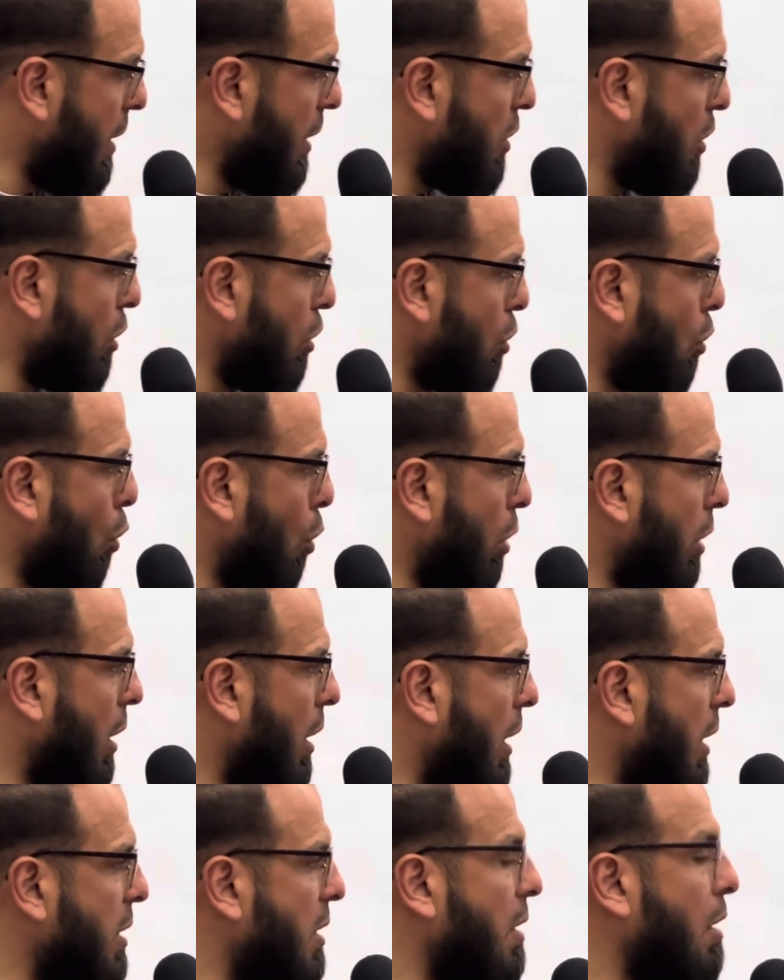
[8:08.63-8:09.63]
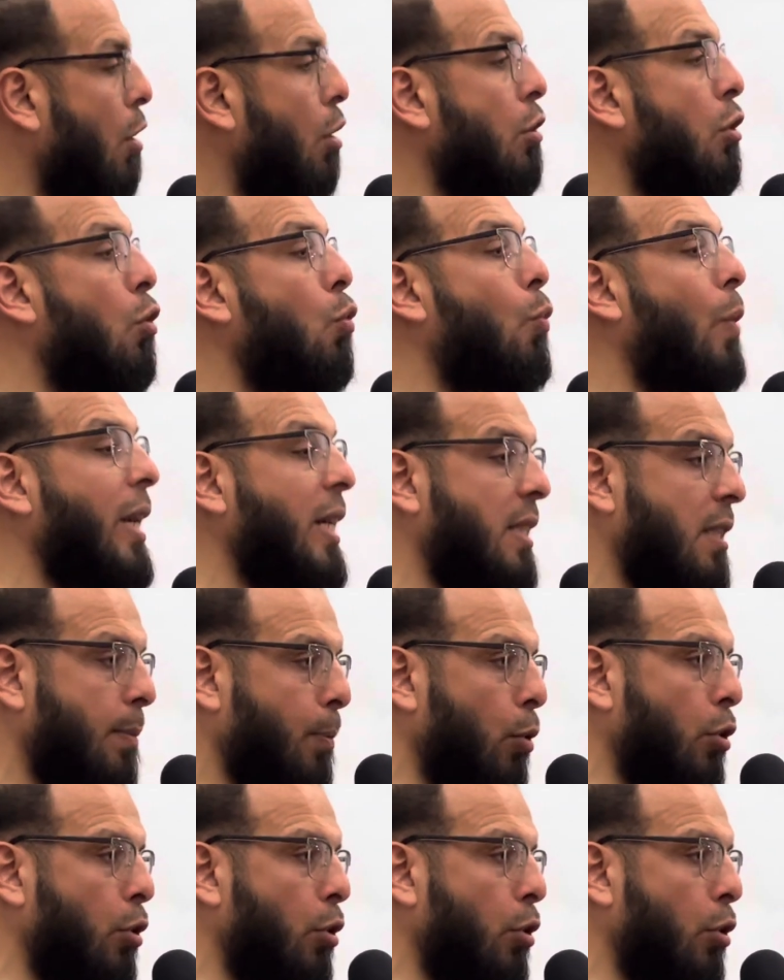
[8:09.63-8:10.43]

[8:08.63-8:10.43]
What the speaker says: This is called qasirah, your waist.